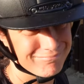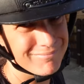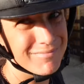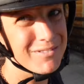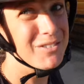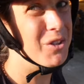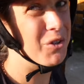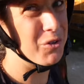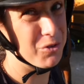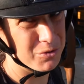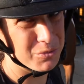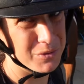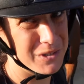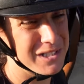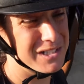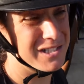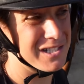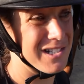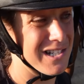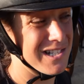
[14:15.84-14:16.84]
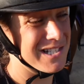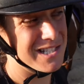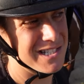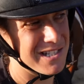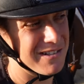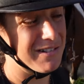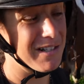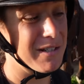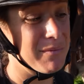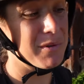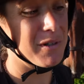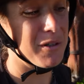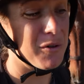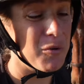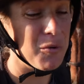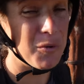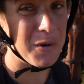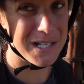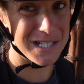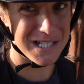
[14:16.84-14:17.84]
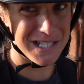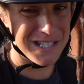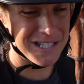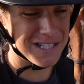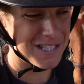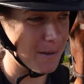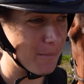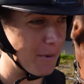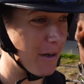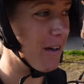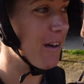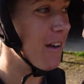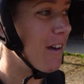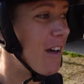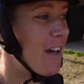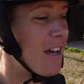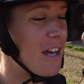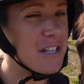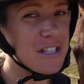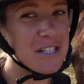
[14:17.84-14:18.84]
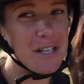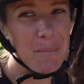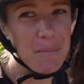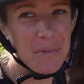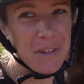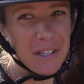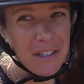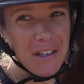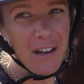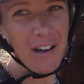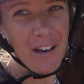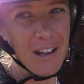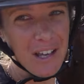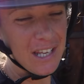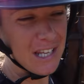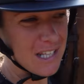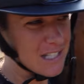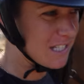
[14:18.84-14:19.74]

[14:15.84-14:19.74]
not the winter necessarily, but always in the summer, and something that I